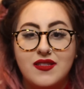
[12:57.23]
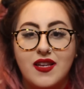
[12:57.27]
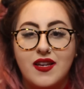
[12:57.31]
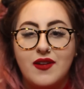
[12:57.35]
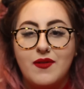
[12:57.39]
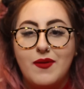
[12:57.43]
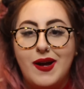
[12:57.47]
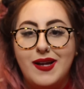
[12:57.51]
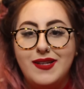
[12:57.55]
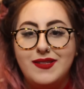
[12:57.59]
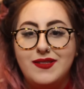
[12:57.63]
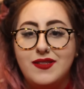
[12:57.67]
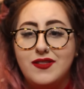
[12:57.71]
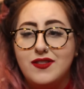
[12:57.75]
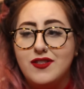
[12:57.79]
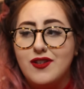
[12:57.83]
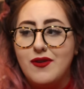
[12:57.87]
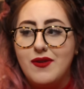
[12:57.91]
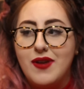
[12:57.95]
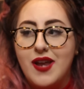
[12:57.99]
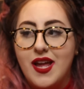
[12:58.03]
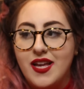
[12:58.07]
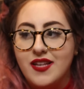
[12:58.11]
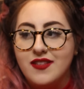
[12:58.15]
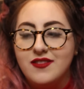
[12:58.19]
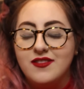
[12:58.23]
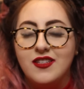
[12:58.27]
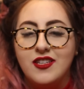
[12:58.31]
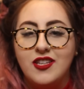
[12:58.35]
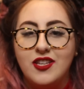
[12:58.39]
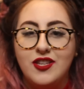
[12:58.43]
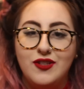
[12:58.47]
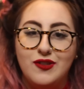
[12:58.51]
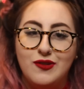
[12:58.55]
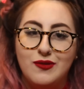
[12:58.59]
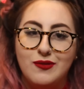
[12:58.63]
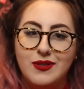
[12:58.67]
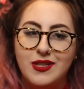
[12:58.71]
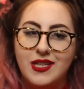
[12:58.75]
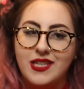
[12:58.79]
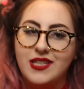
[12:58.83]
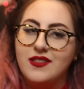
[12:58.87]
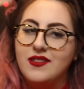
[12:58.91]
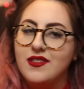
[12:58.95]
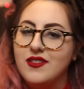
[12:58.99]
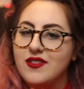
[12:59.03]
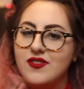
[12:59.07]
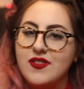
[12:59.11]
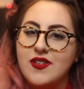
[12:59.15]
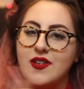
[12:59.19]
like why is he so nice and cute, like
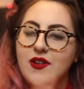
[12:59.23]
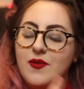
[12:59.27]
there's